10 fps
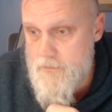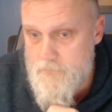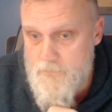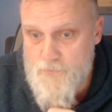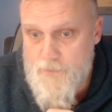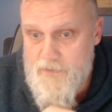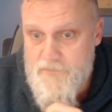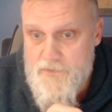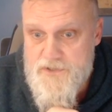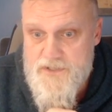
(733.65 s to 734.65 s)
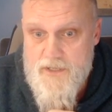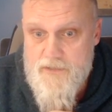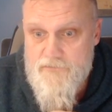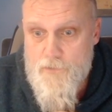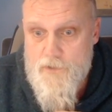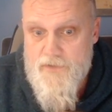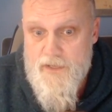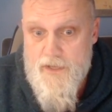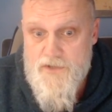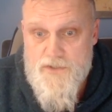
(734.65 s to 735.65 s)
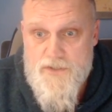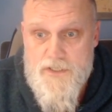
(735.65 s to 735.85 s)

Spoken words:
between my first set of fortifications.